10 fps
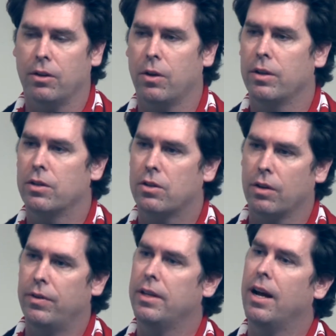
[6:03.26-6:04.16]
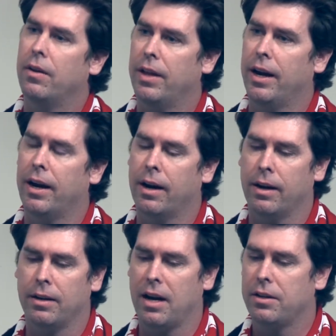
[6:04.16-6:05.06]
going surfing down
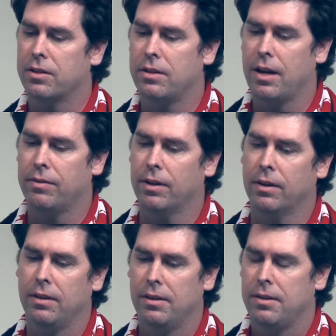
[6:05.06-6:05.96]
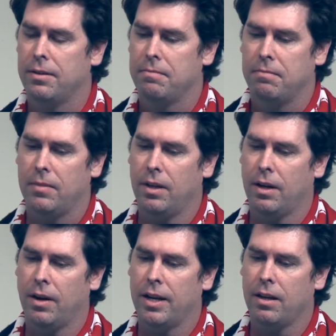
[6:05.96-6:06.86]
there, and I just never,
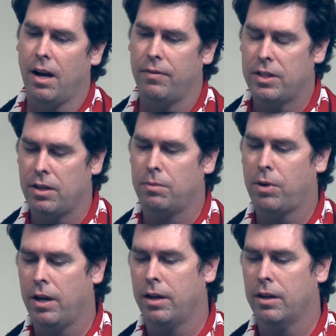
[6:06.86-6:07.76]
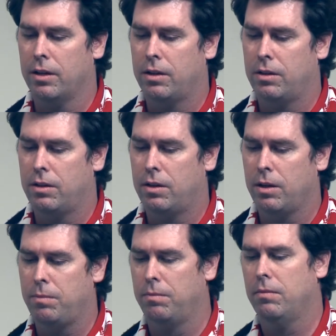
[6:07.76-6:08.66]
I obviously probably
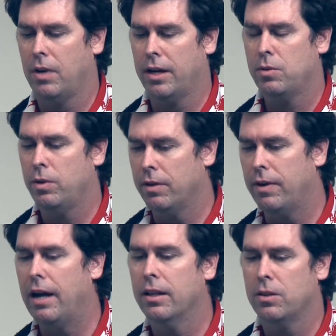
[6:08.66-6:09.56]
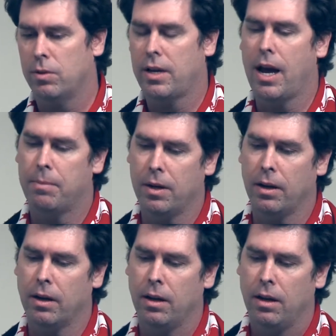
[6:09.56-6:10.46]
I guess when the violence was
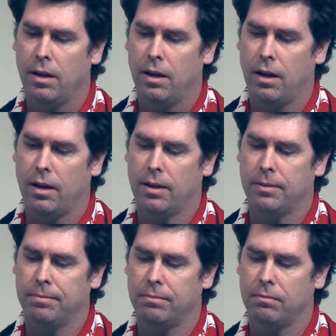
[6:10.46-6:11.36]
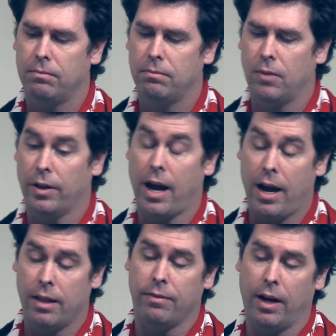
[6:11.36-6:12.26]
happening, or the
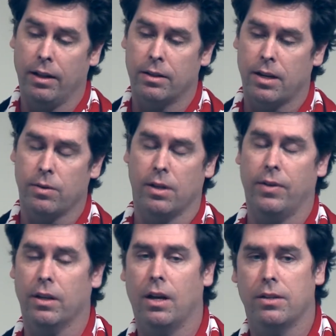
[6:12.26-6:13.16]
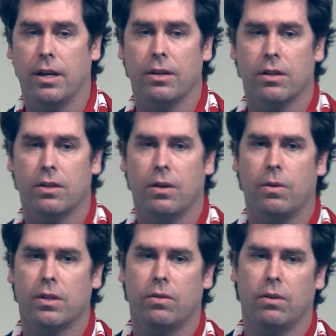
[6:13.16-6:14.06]
height of the violence, I was living in Los Angeles, so it
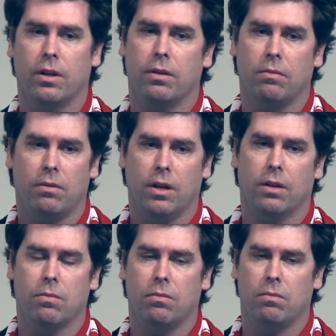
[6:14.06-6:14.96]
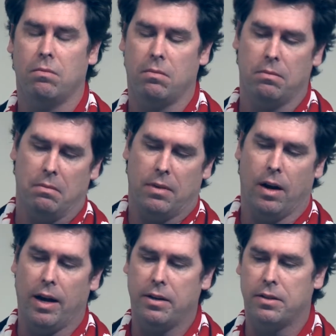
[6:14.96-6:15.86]
wasn't really,
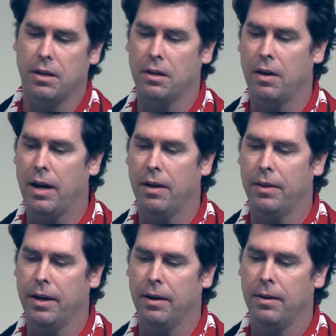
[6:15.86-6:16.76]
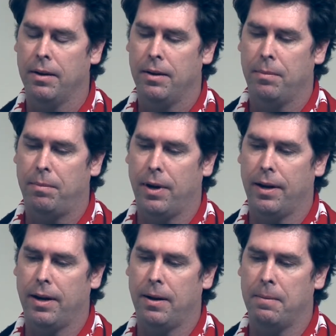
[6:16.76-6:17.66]
I just didn't go down there.
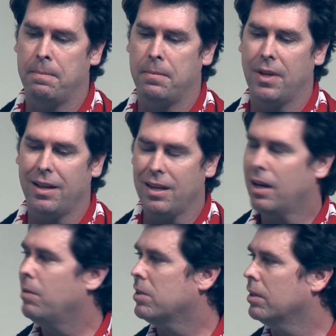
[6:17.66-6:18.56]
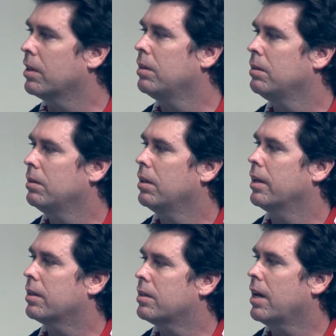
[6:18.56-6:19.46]
But I think I was a little
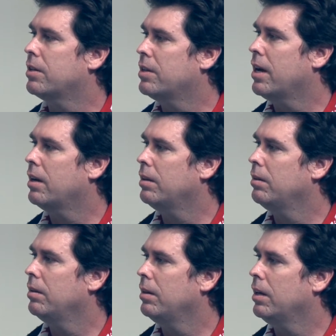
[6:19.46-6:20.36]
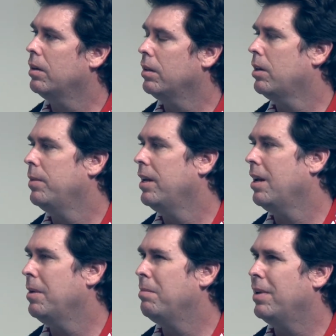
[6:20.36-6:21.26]
sketched out, a little bit.
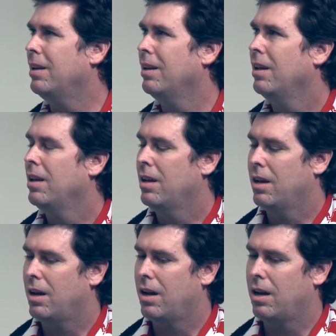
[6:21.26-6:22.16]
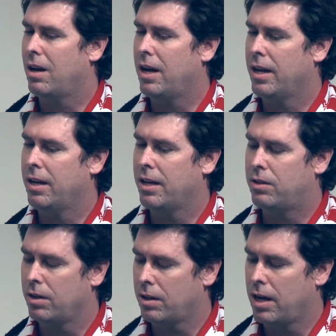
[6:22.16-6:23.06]
I mean, but
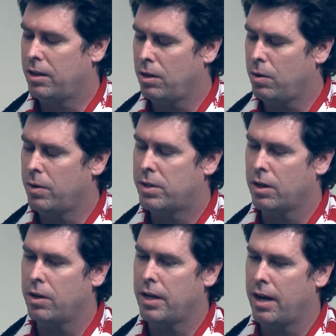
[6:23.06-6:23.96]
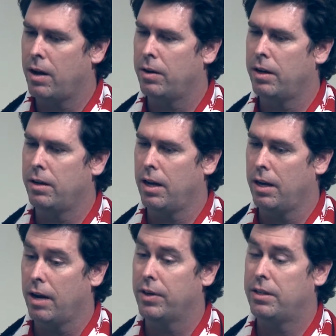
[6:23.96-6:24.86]
I knew I was going to go down,
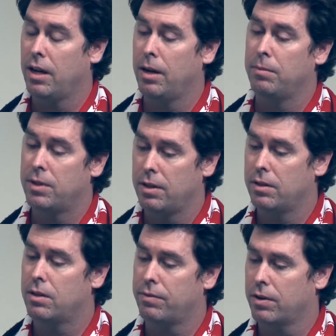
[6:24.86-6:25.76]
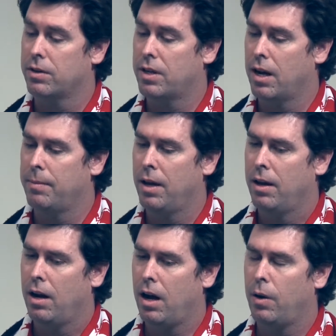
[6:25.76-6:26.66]
and every time since the first time,
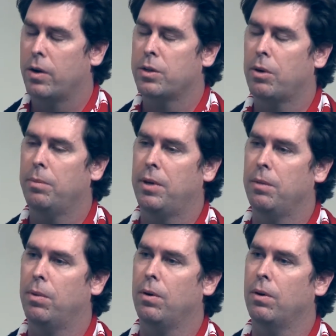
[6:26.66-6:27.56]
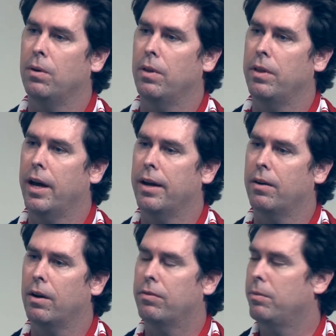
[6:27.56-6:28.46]
I always brought people that
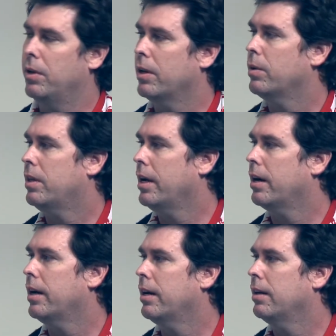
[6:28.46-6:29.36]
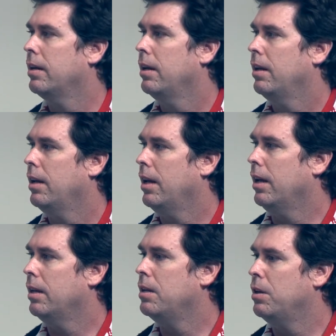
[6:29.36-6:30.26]
are familiar with the area
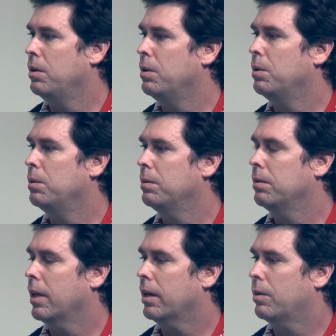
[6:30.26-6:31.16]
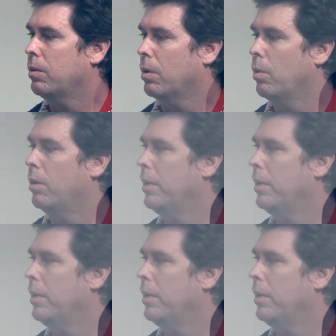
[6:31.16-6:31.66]
and knew, or well